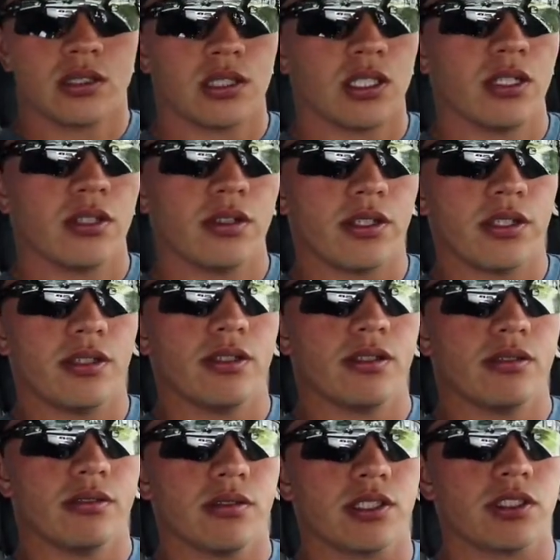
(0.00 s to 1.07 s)
So
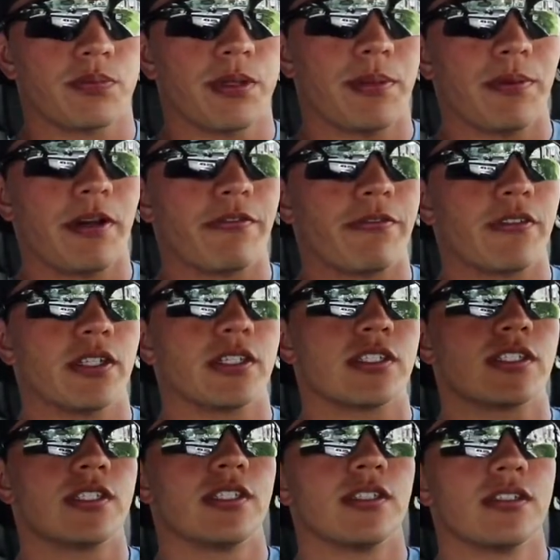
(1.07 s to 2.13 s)
this will be my
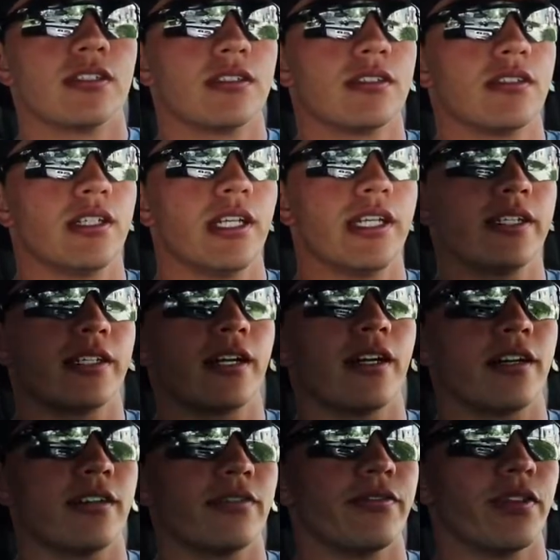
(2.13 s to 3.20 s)
first
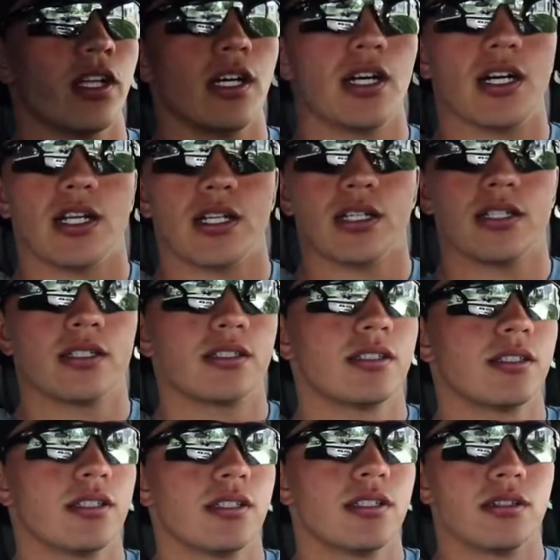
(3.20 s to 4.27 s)
in-car vlog,
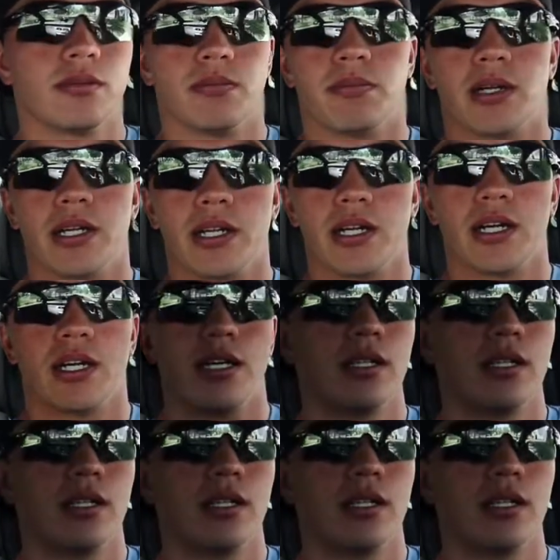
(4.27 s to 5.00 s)
but